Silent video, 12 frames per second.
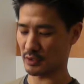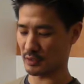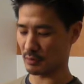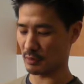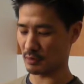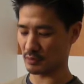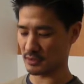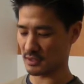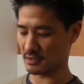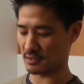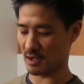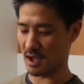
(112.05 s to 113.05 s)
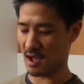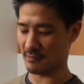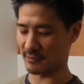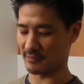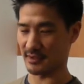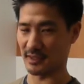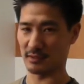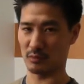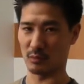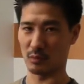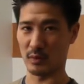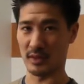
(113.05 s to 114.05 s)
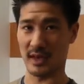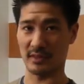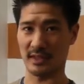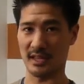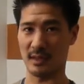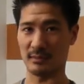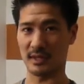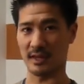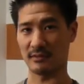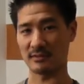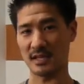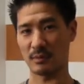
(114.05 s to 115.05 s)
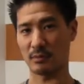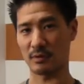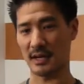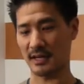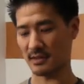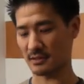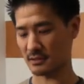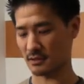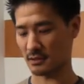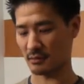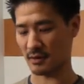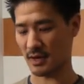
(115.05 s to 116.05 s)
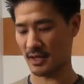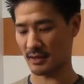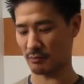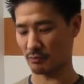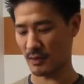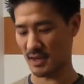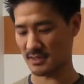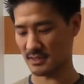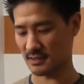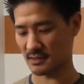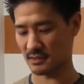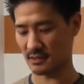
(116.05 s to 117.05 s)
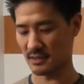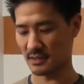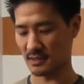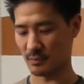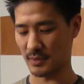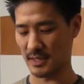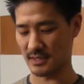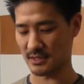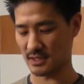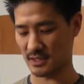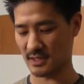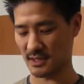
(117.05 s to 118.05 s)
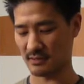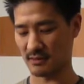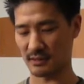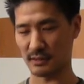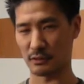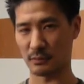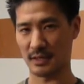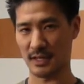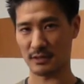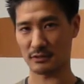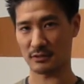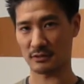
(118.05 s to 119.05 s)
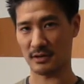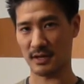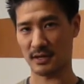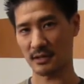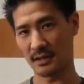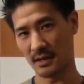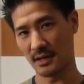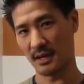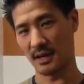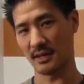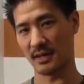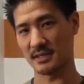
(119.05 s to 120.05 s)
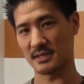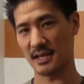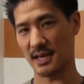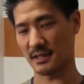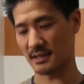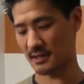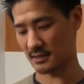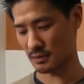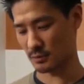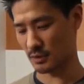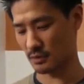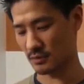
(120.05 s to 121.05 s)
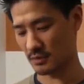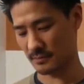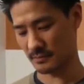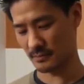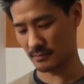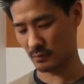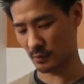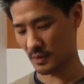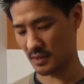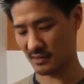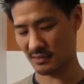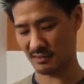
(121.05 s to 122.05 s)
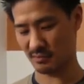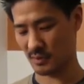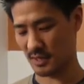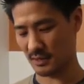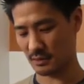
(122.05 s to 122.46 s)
molds off of it without the MDF separating. So I resined the piece just to get a little bit extra strength, and then sanded it smooth with probably